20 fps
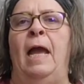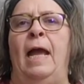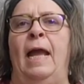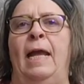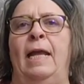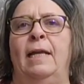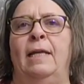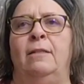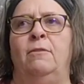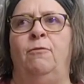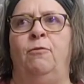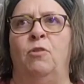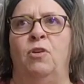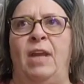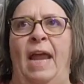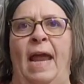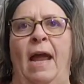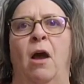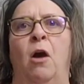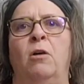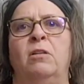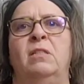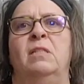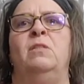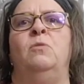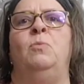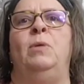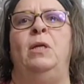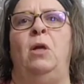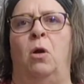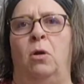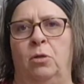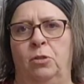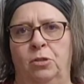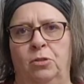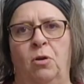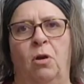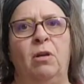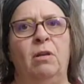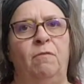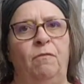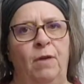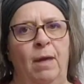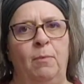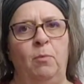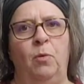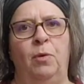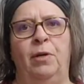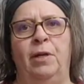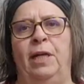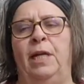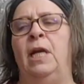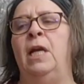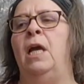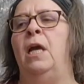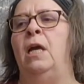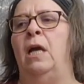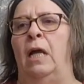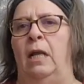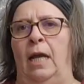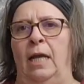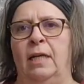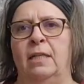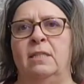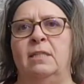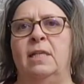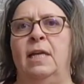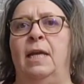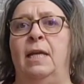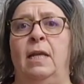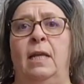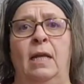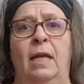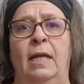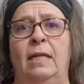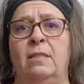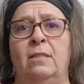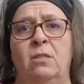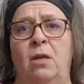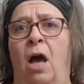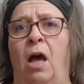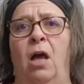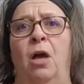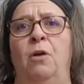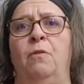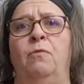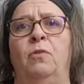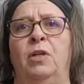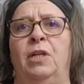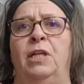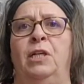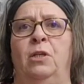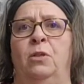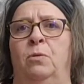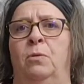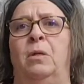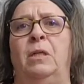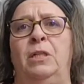And for now, since we are starting in February, like I said, it's not overkill.